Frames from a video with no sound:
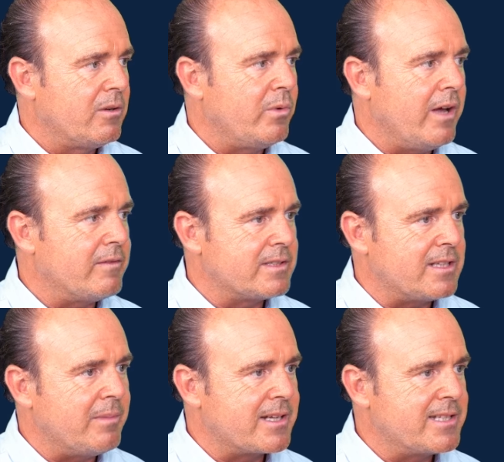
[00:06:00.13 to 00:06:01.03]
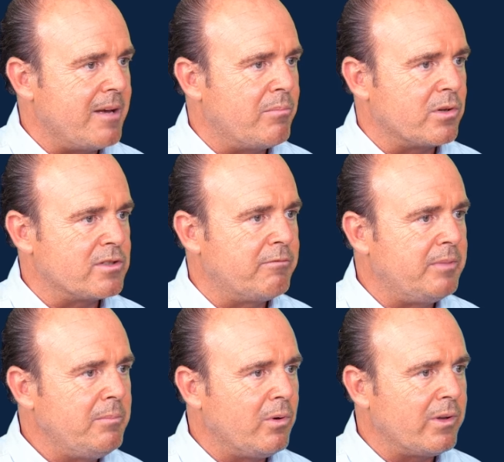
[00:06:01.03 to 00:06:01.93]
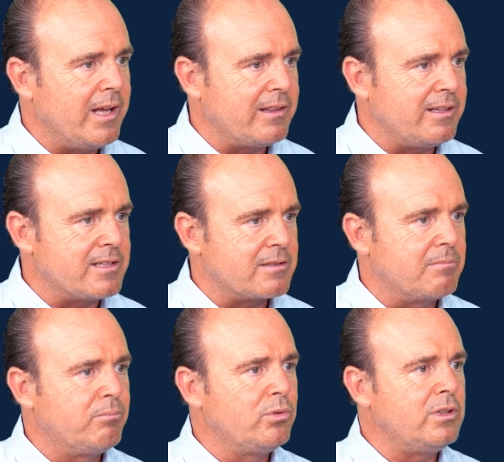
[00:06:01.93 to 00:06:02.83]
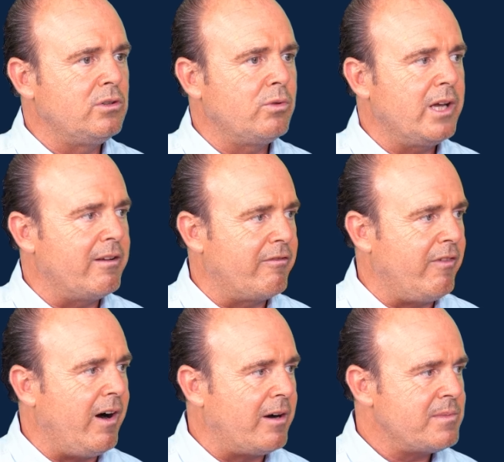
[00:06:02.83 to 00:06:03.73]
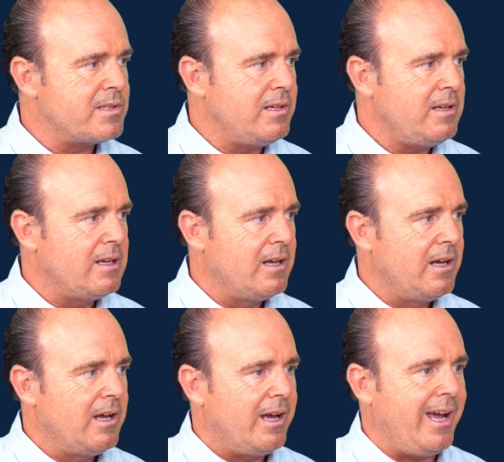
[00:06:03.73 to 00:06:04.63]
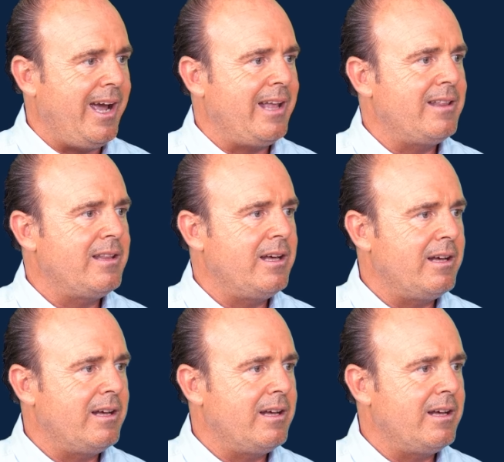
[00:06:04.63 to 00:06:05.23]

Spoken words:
we have some examples of people that is putting together farms and